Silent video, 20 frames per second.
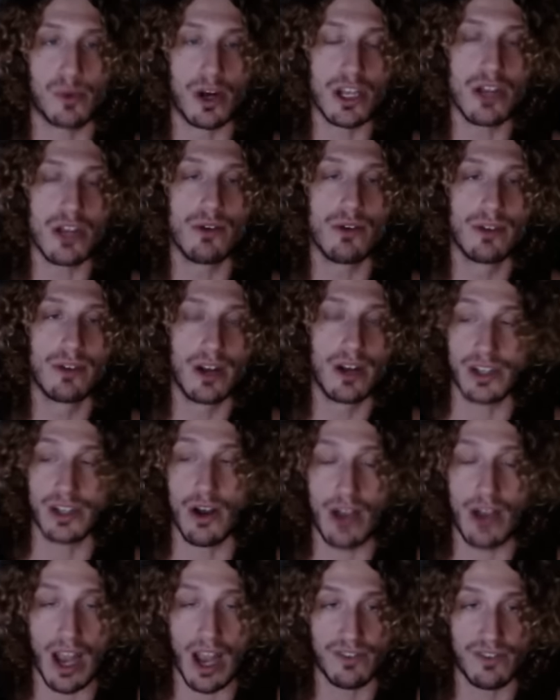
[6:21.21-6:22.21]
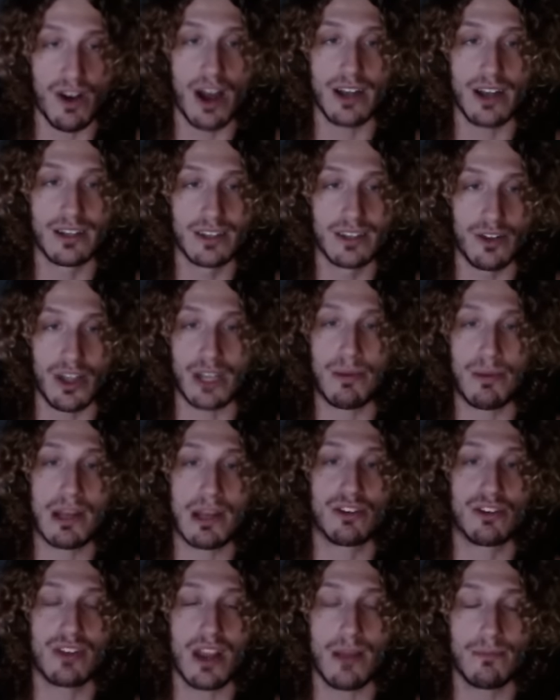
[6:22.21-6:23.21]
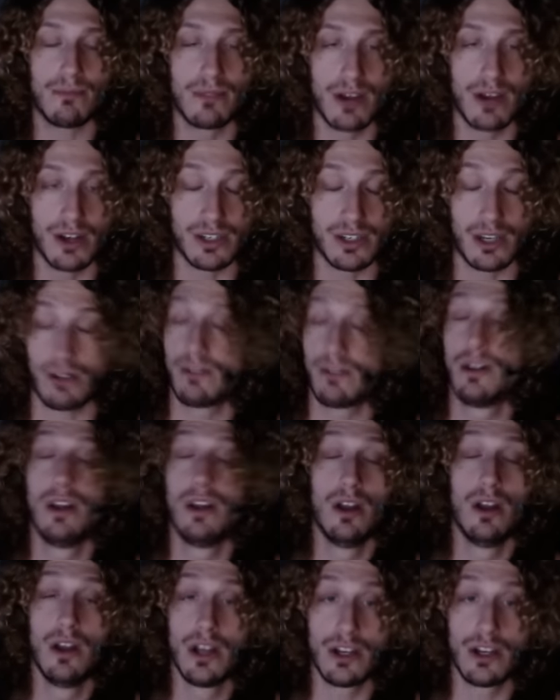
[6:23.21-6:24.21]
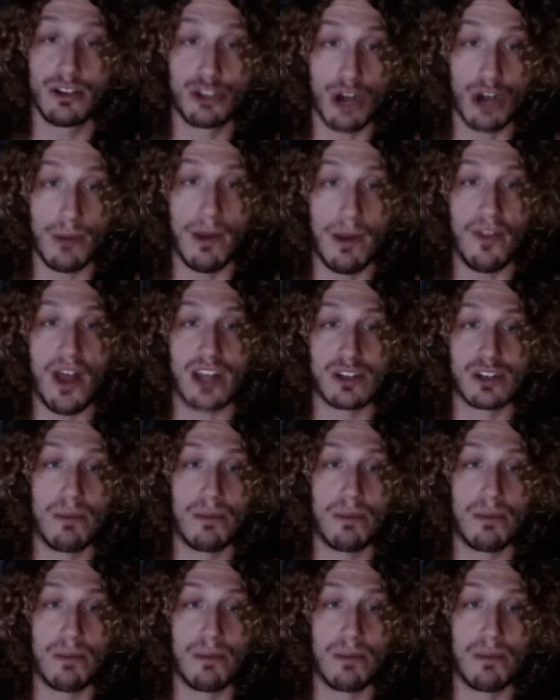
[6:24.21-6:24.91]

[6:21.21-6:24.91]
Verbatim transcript: want you. And I was like, okay, that's fine. They're like, pick your team. And I was like, you sure about that? So